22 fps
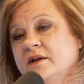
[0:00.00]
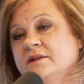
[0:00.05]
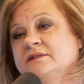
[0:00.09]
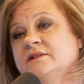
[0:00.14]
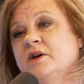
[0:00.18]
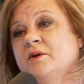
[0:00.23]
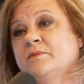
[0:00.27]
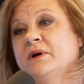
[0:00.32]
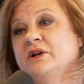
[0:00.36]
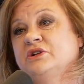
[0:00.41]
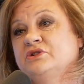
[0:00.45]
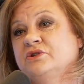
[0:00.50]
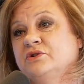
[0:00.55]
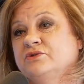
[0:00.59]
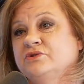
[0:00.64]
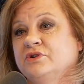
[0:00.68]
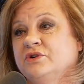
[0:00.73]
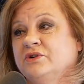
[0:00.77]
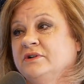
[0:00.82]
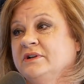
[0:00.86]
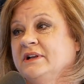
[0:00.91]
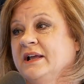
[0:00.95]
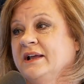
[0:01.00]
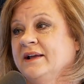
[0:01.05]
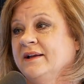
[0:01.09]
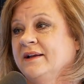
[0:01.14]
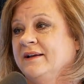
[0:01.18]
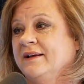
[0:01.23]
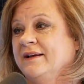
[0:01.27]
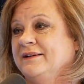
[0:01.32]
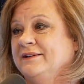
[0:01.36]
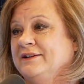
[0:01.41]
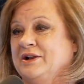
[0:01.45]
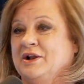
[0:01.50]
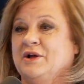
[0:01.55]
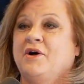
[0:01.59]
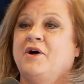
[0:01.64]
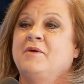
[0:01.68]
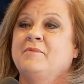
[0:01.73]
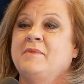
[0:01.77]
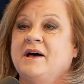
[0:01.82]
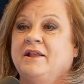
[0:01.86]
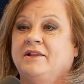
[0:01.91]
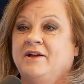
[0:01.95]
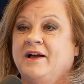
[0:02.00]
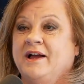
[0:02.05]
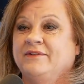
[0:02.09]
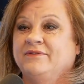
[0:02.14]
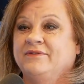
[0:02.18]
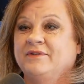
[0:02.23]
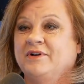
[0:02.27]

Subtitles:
So my children, all my life,